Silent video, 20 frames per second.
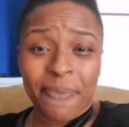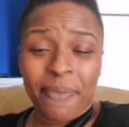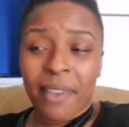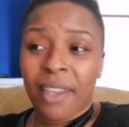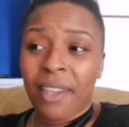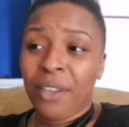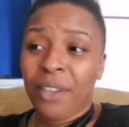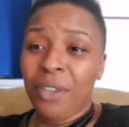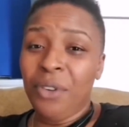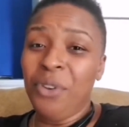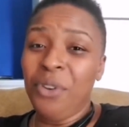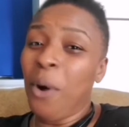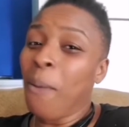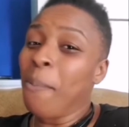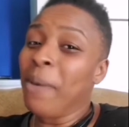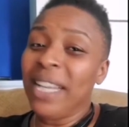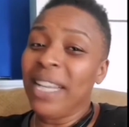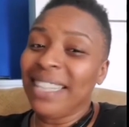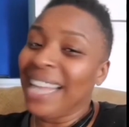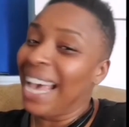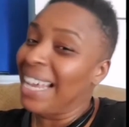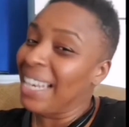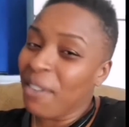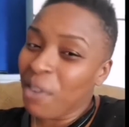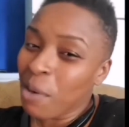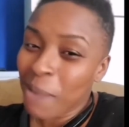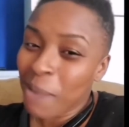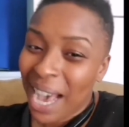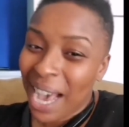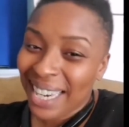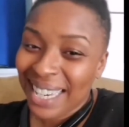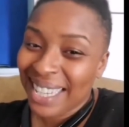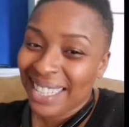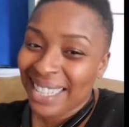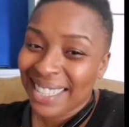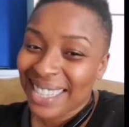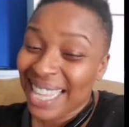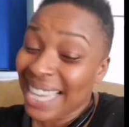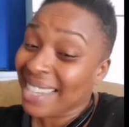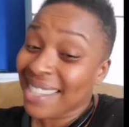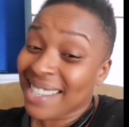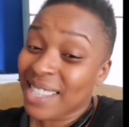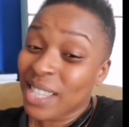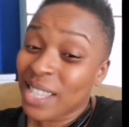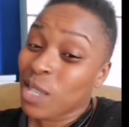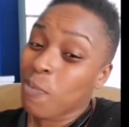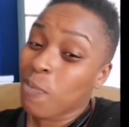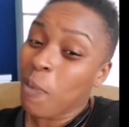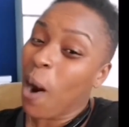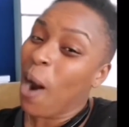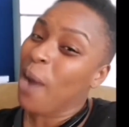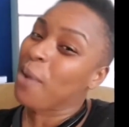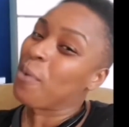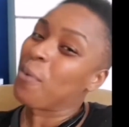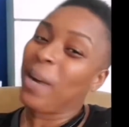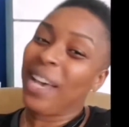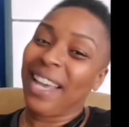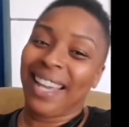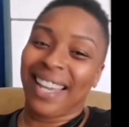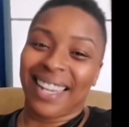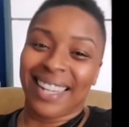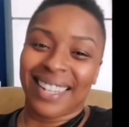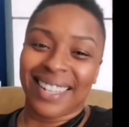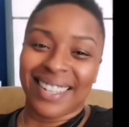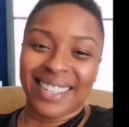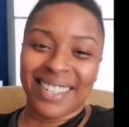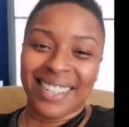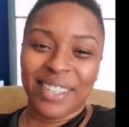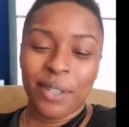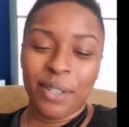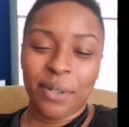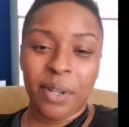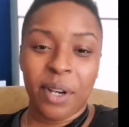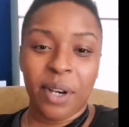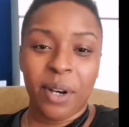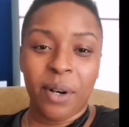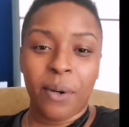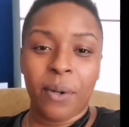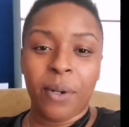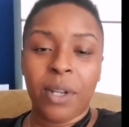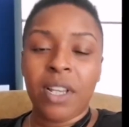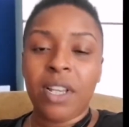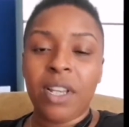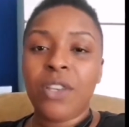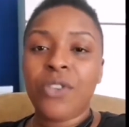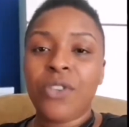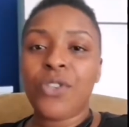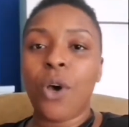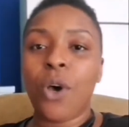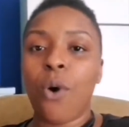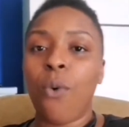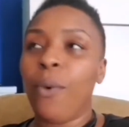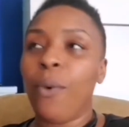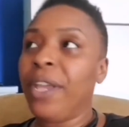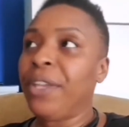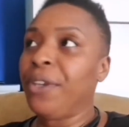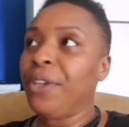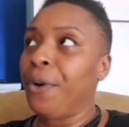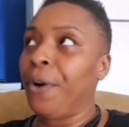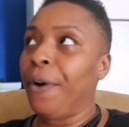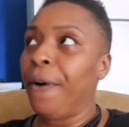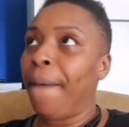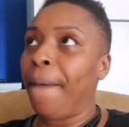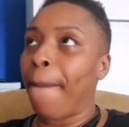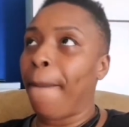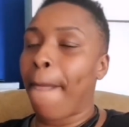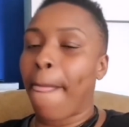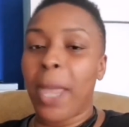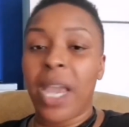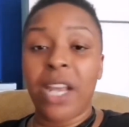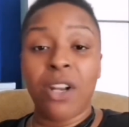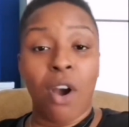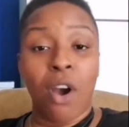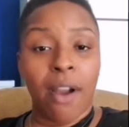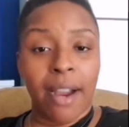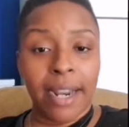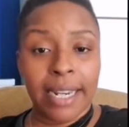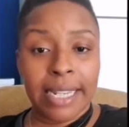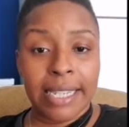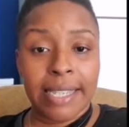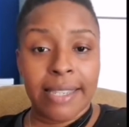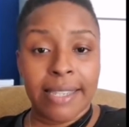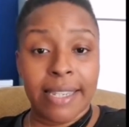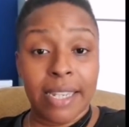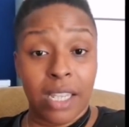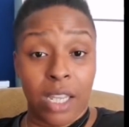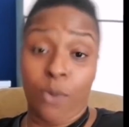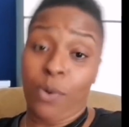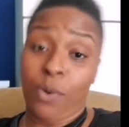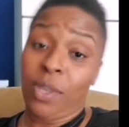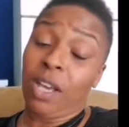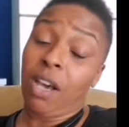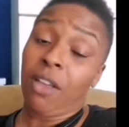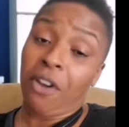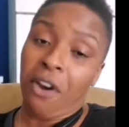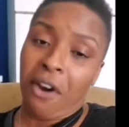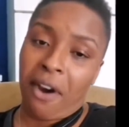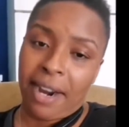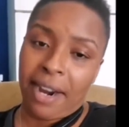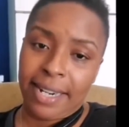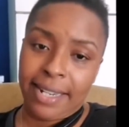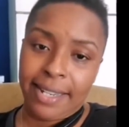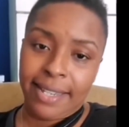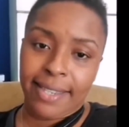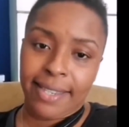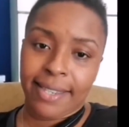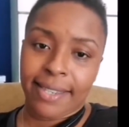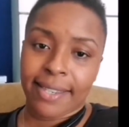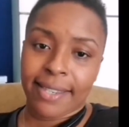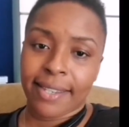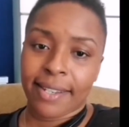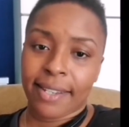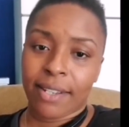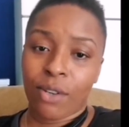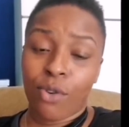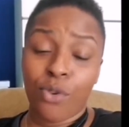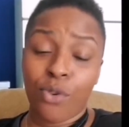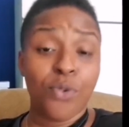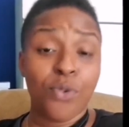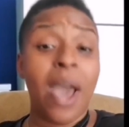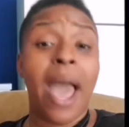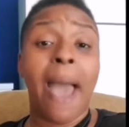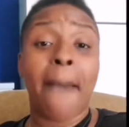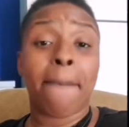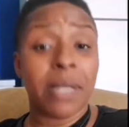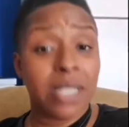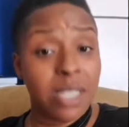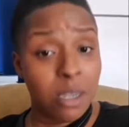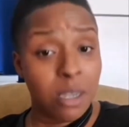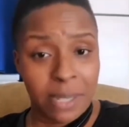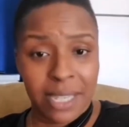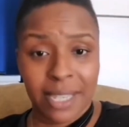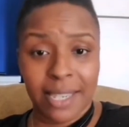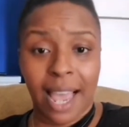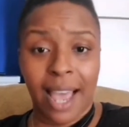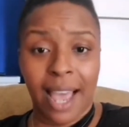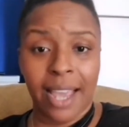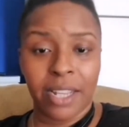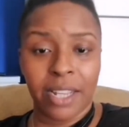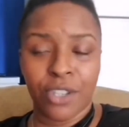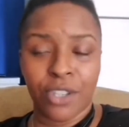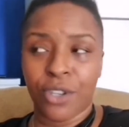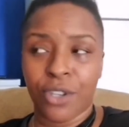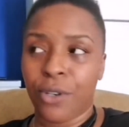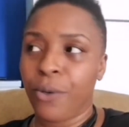But not everybody thinks the Spartan way. So when you're an artist dealing with other artists who you happen to be signed to,